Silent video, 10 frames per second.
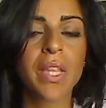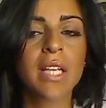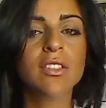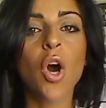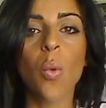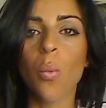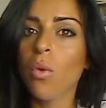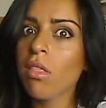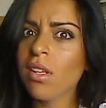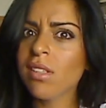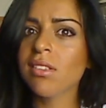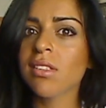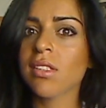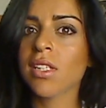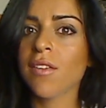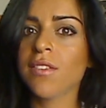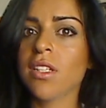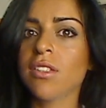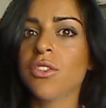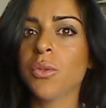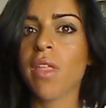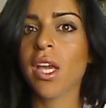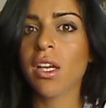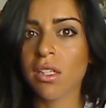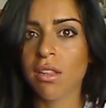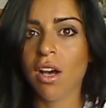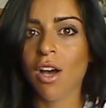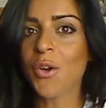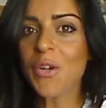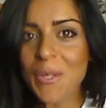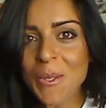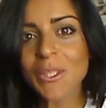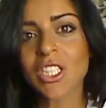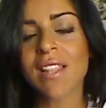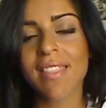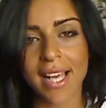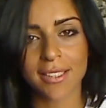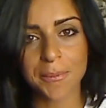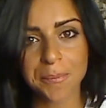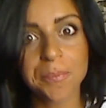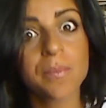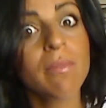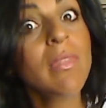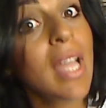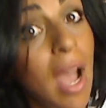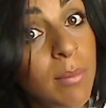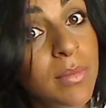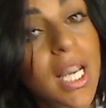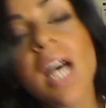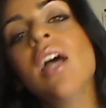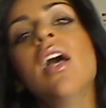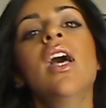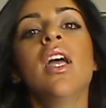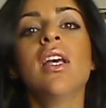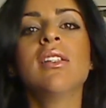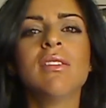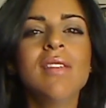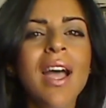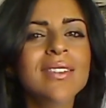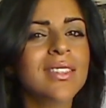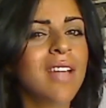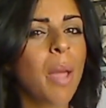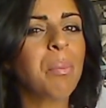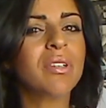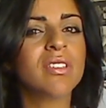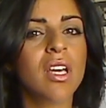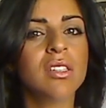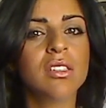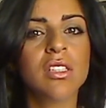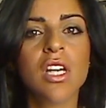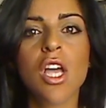So this gives us to the conclusion that Hamza is 99%